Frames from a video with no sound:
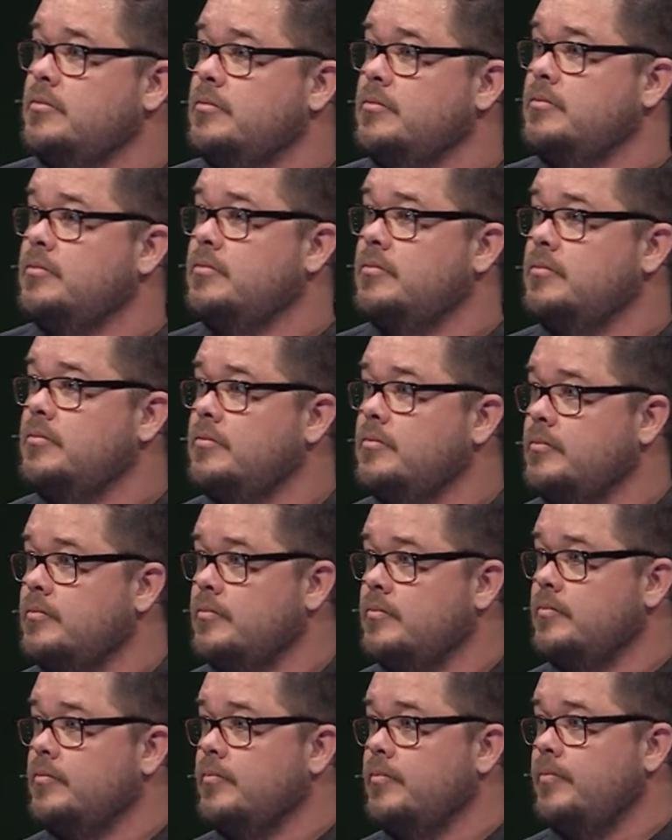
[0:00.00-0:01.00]

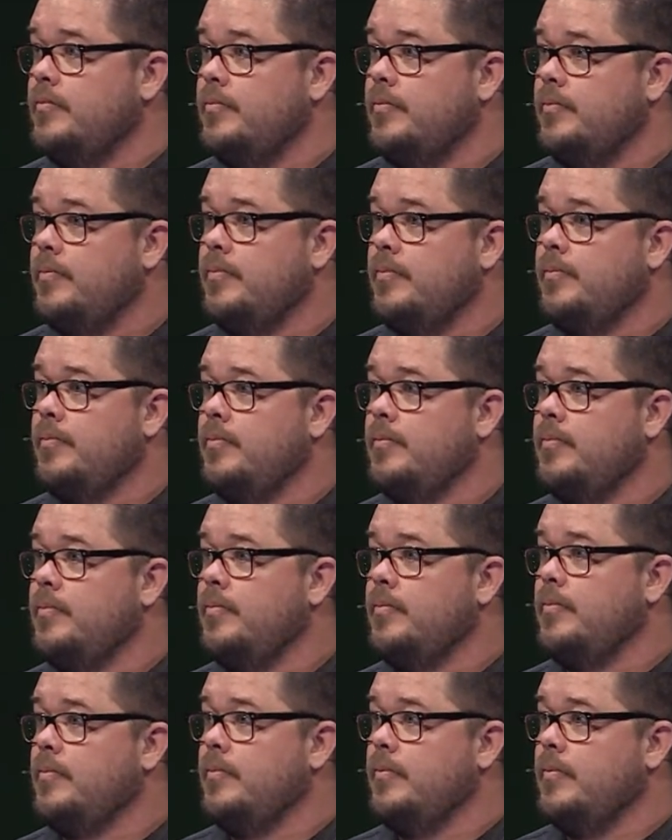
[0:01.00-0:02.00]

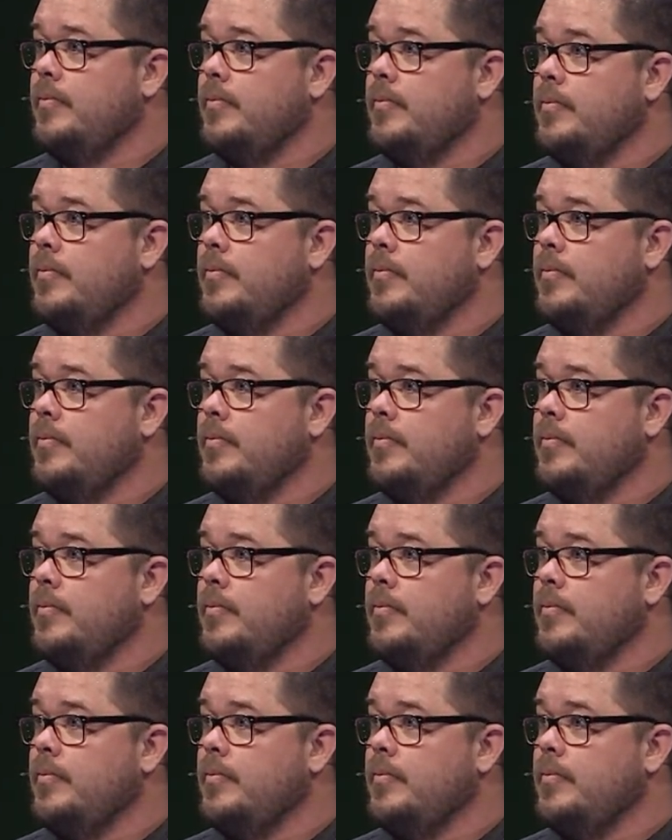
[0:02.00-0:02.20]
[no speech]